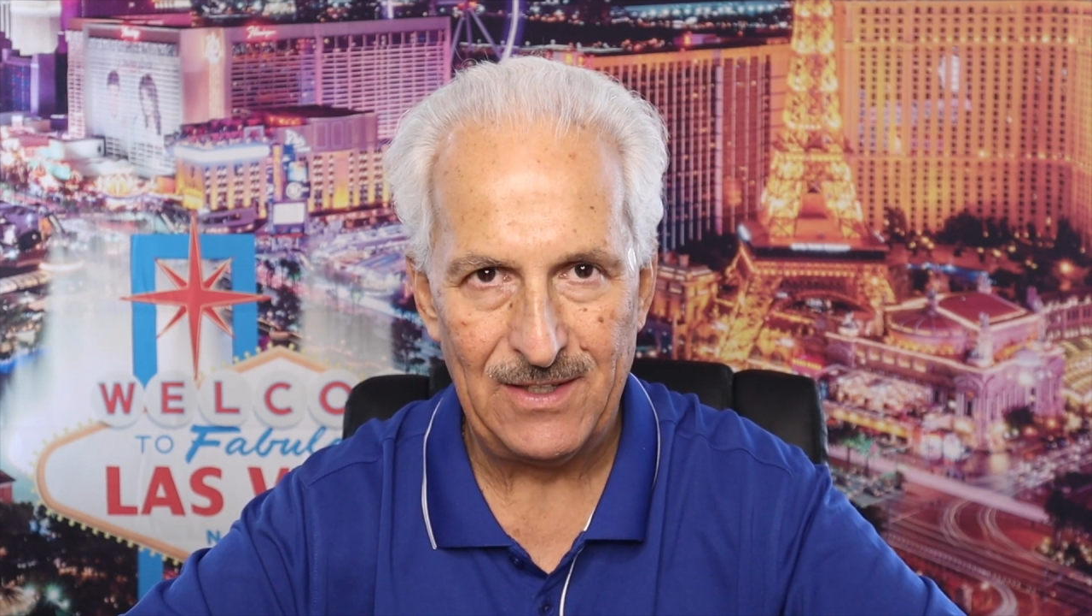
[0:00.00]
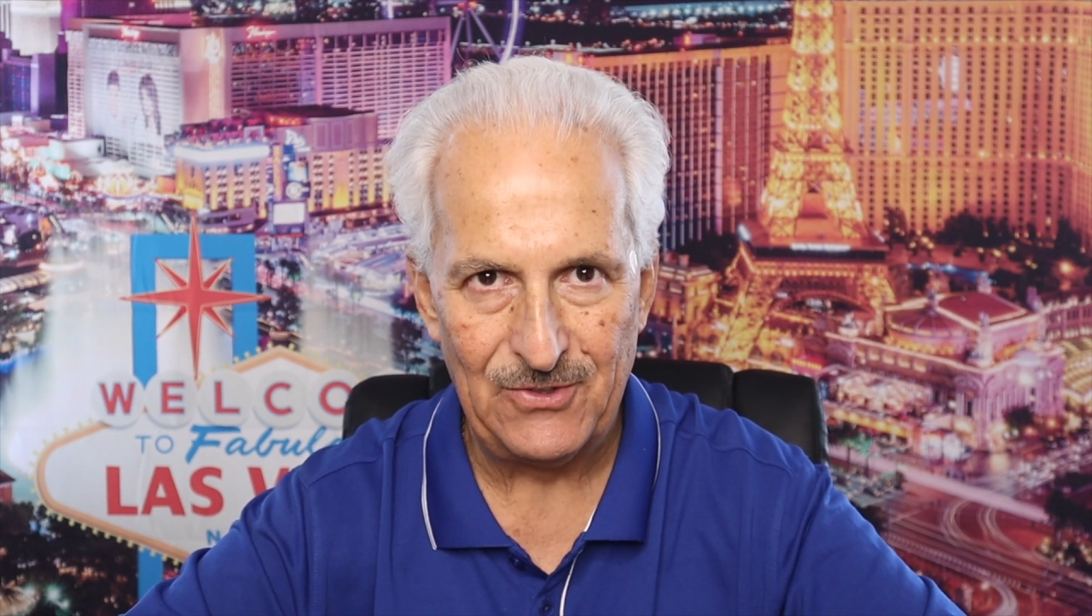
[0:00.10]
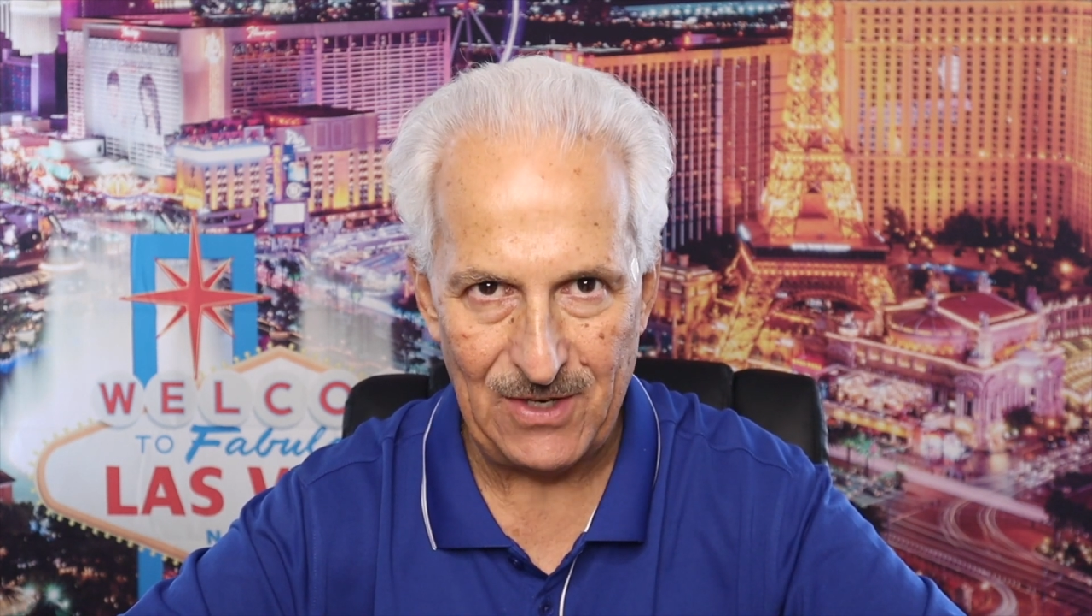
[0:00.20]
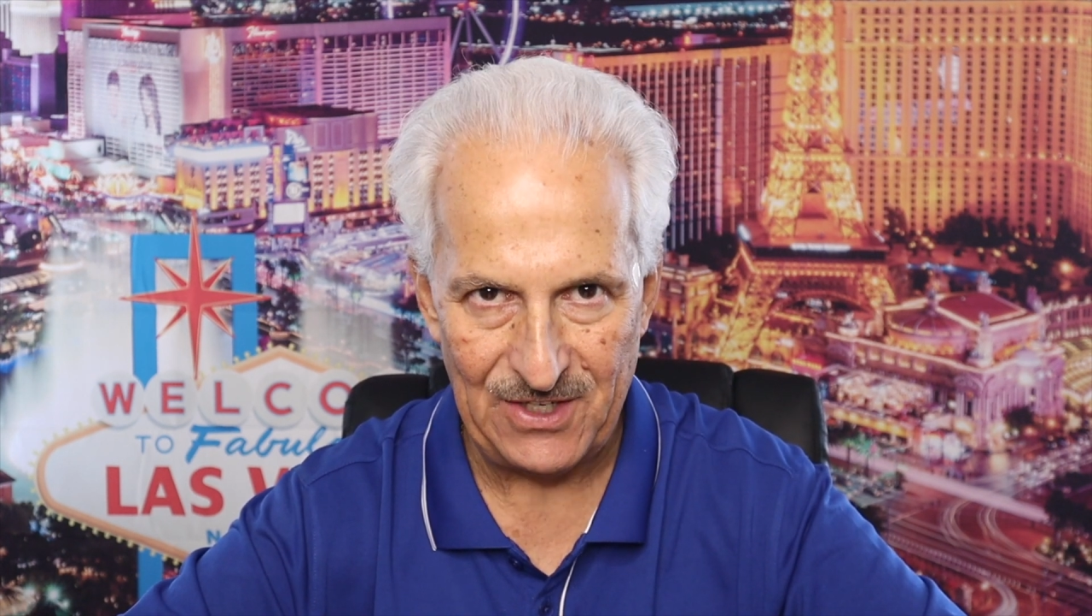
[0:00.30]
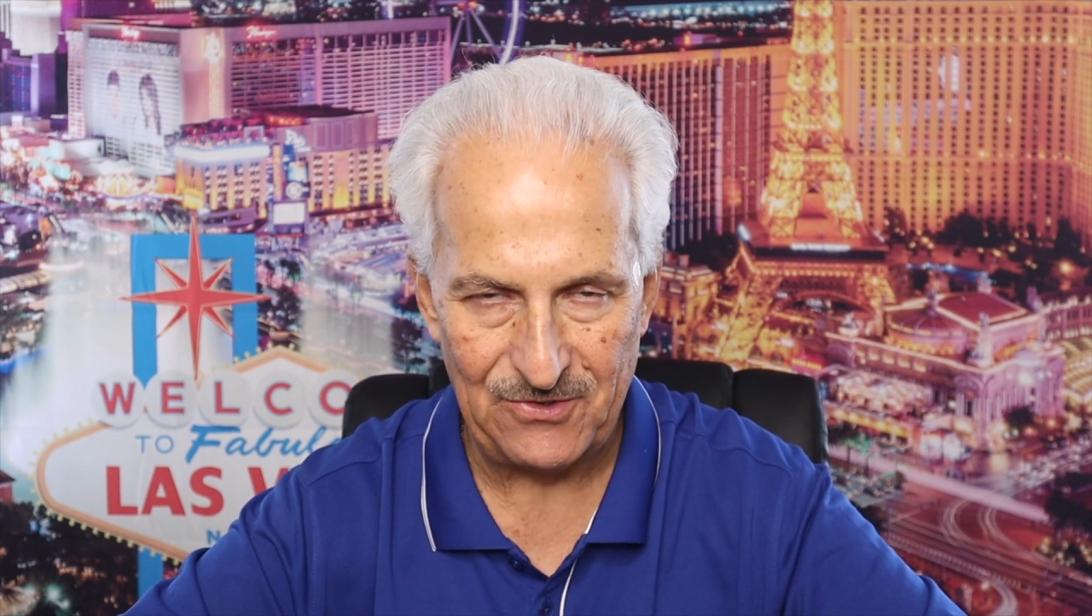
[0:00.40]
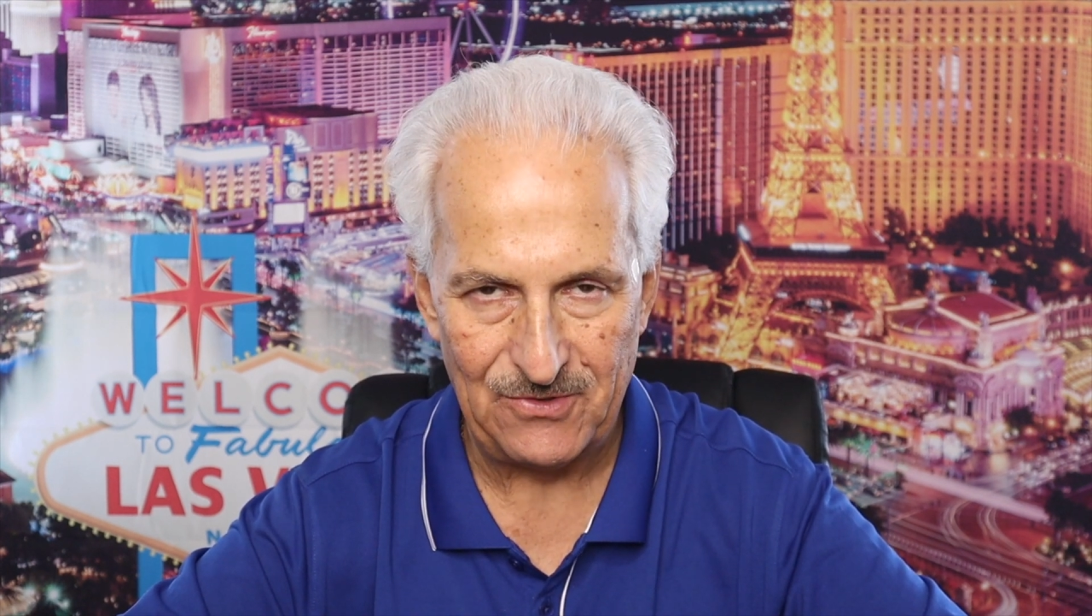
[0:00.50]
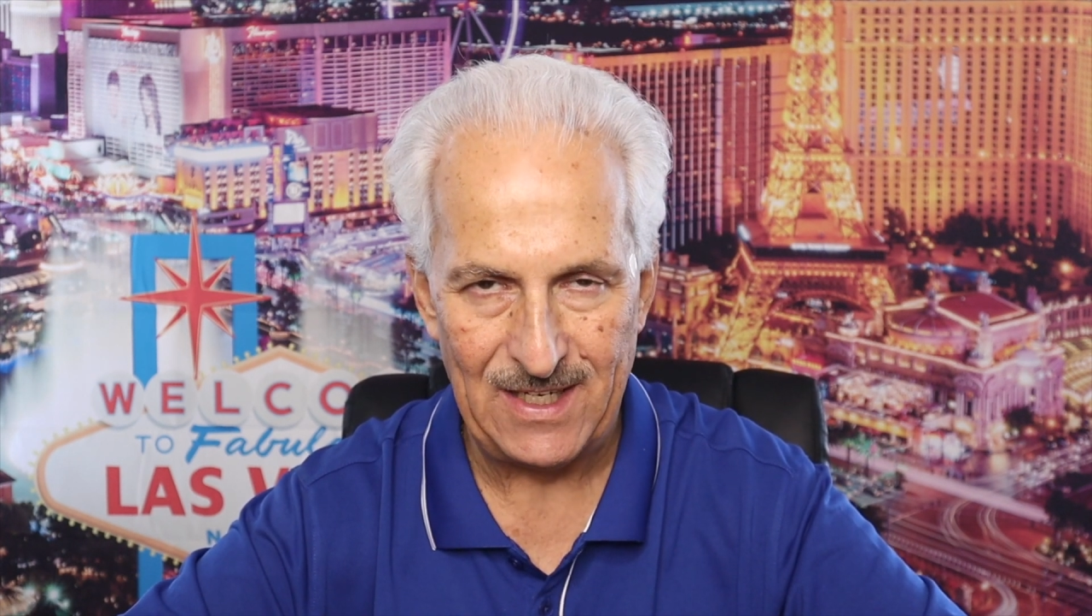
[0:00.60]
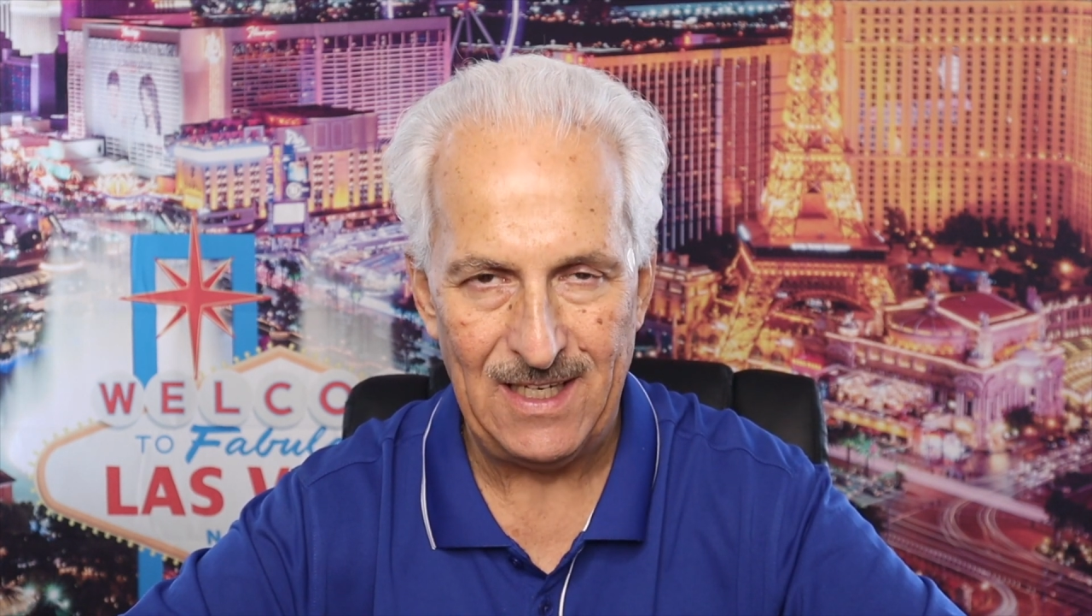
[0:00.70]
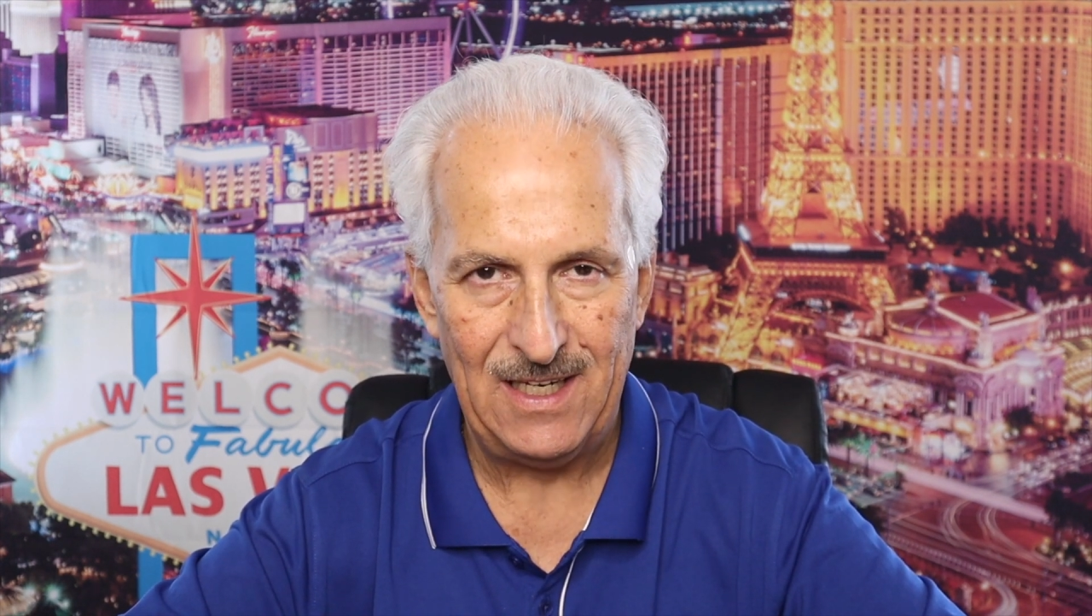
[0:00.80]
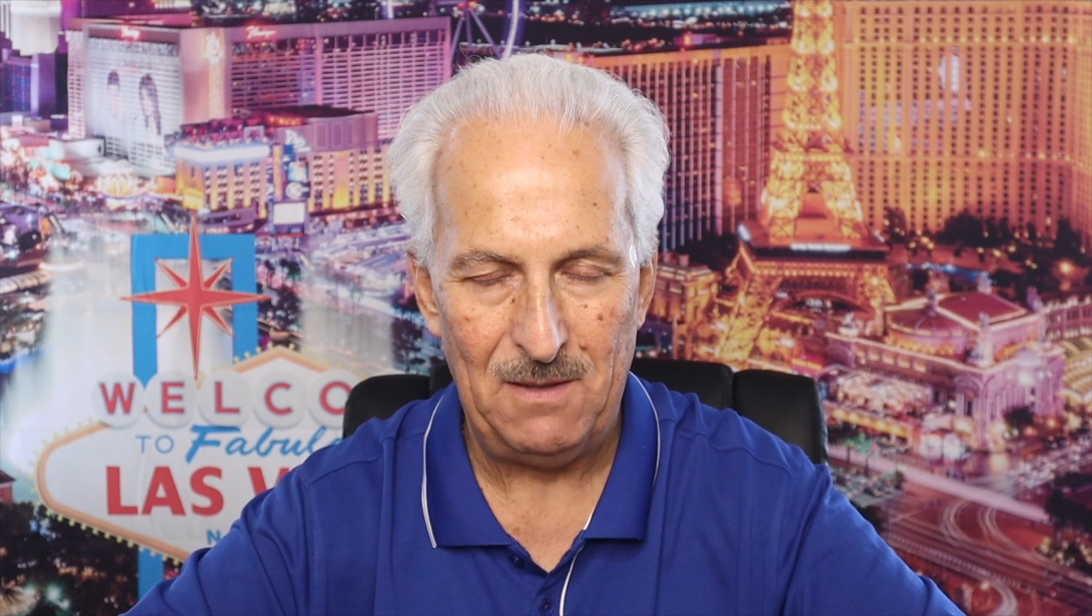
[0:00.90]

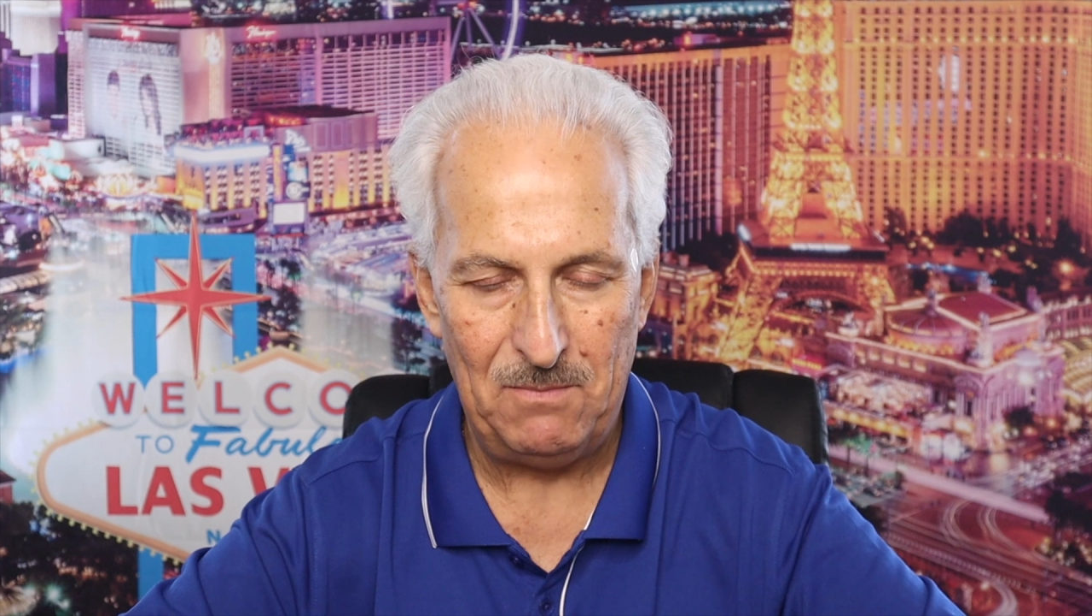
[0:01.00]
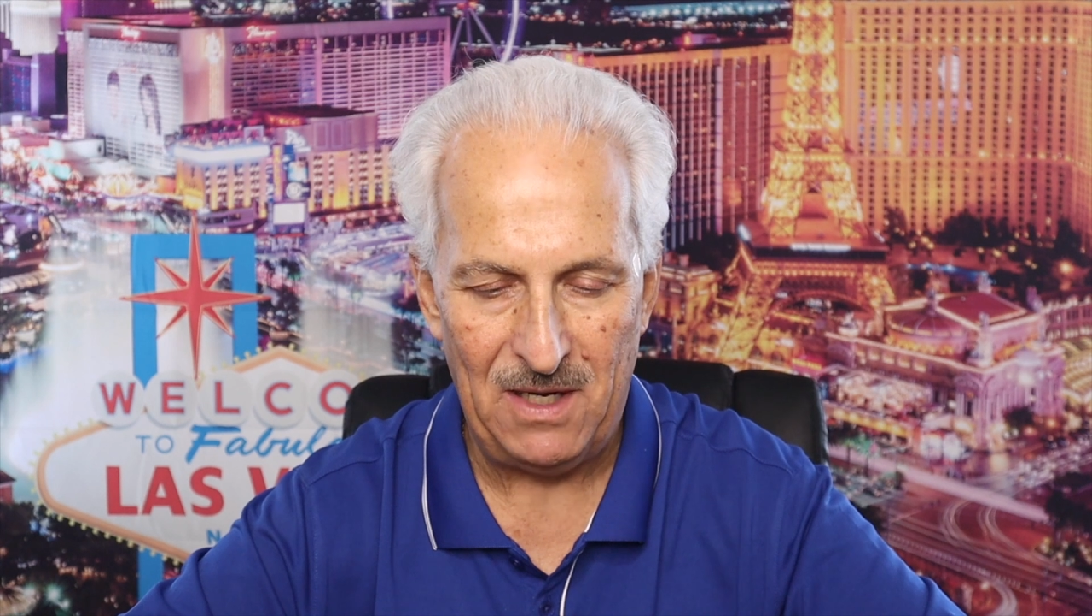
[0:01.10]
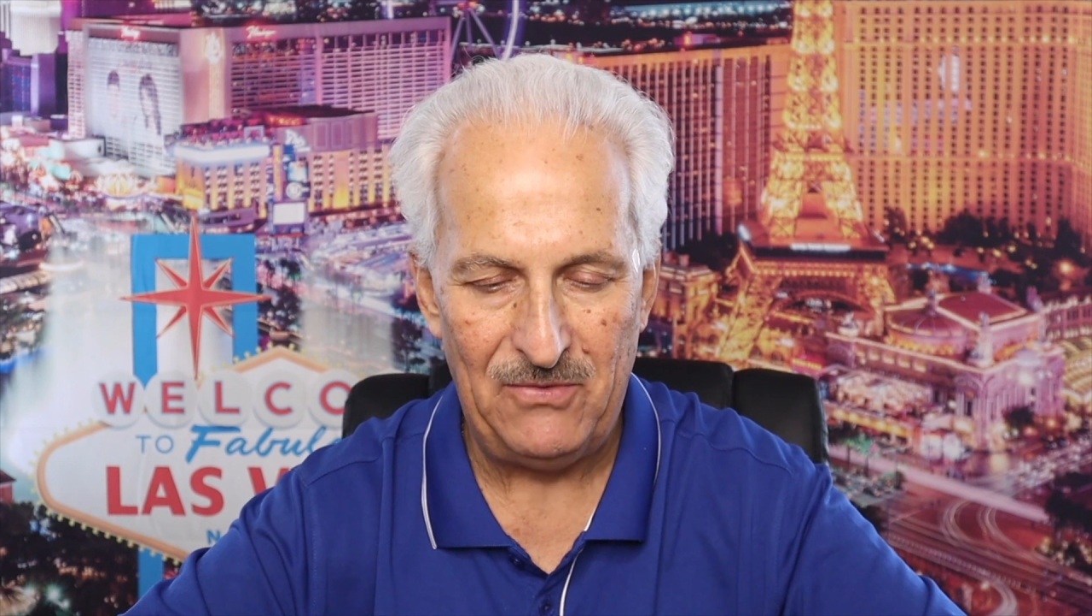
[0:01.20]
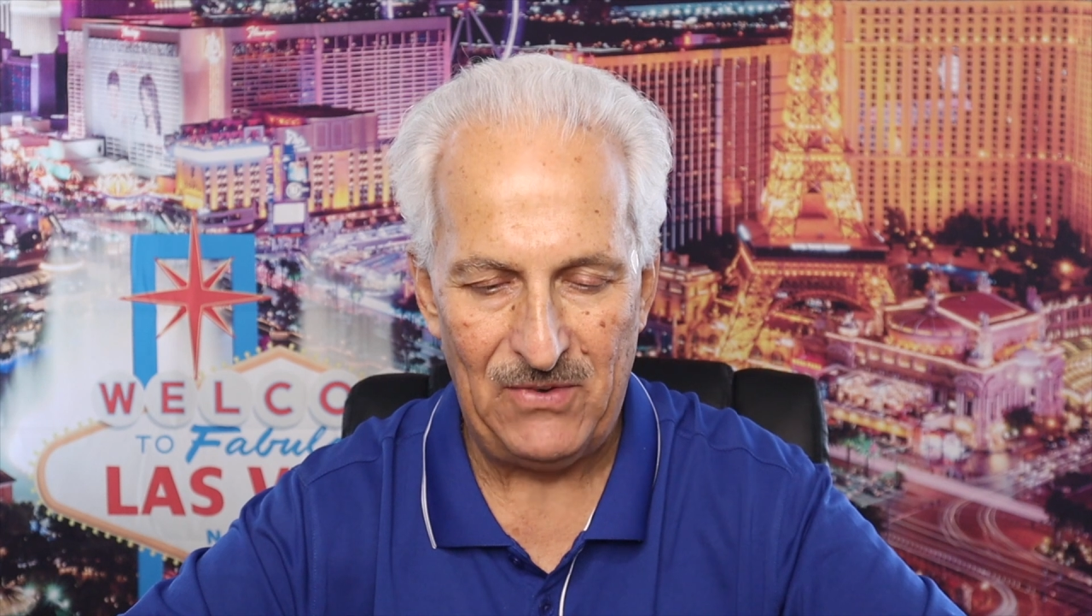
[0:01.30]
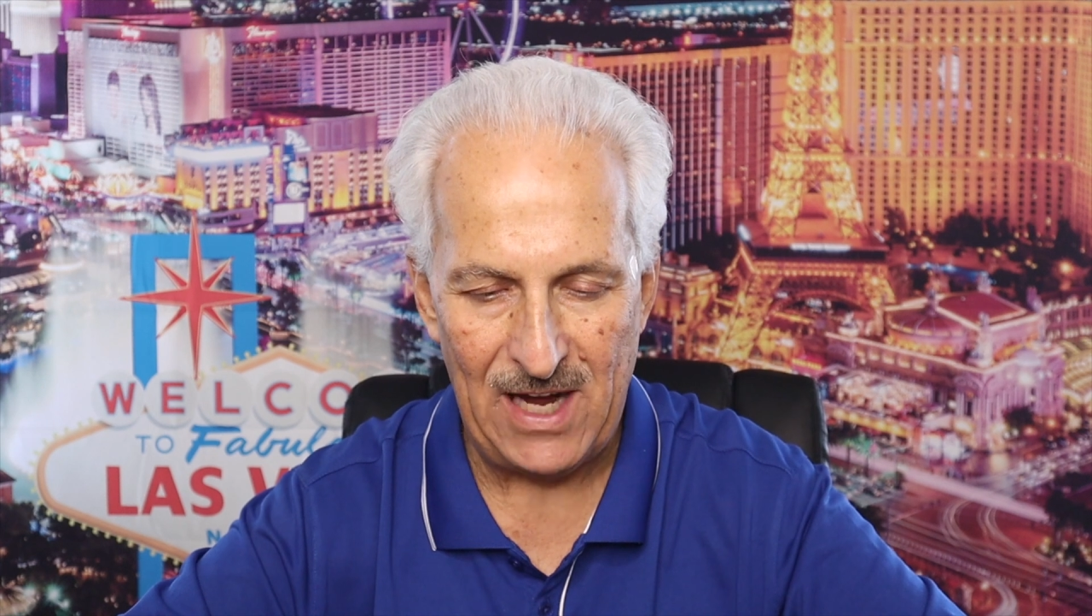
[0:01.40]
treasury above